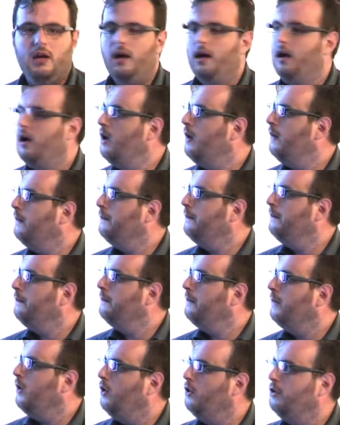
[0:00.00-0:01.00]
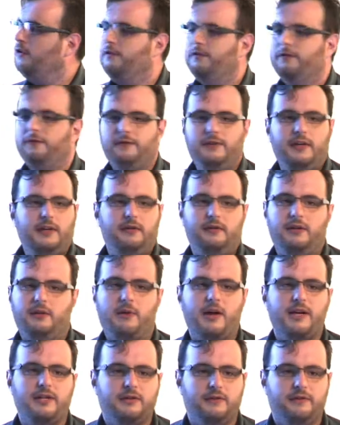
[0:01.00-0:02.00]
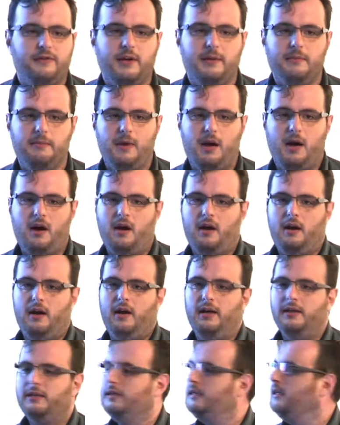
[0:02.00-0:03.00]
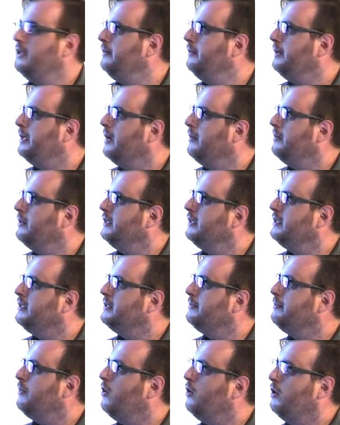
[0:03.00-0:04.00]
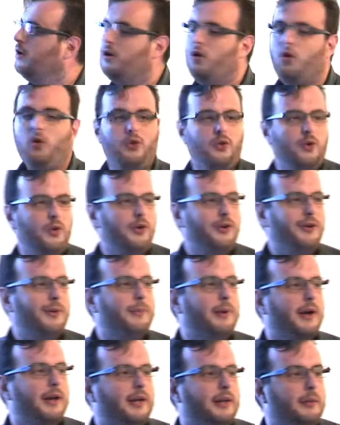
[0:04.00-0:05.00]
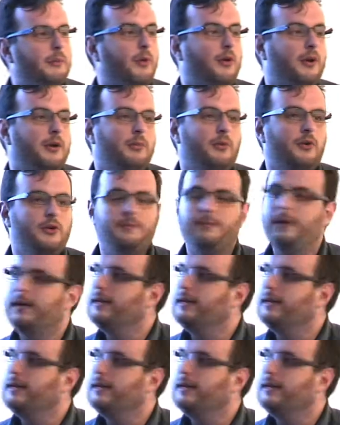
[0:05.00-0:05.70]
All of the rest of them are actually becoming smaller, although occupying more and more